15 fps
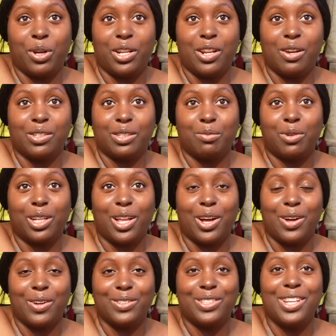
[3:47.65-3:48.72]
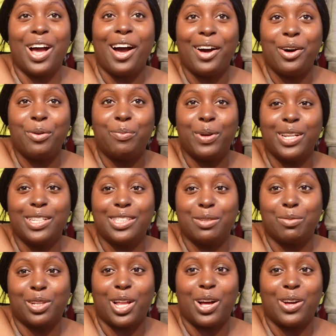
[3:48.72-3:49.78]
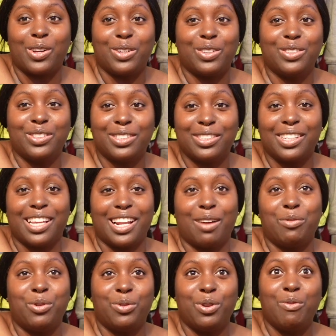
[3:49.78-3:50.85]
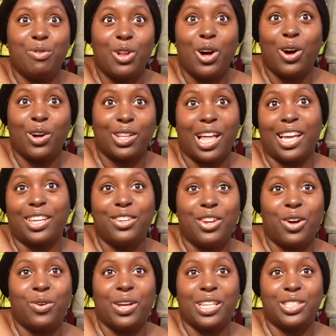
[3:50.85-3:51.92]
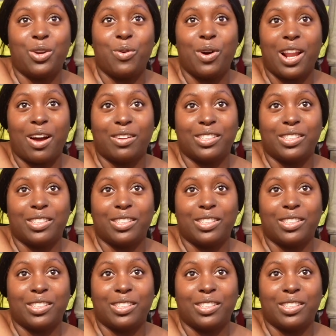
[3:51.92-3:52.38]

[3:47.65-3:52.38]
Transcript: Putting on some clothes. No, putting uh, some clothes, and I'm doing vlog, like you know, us going out.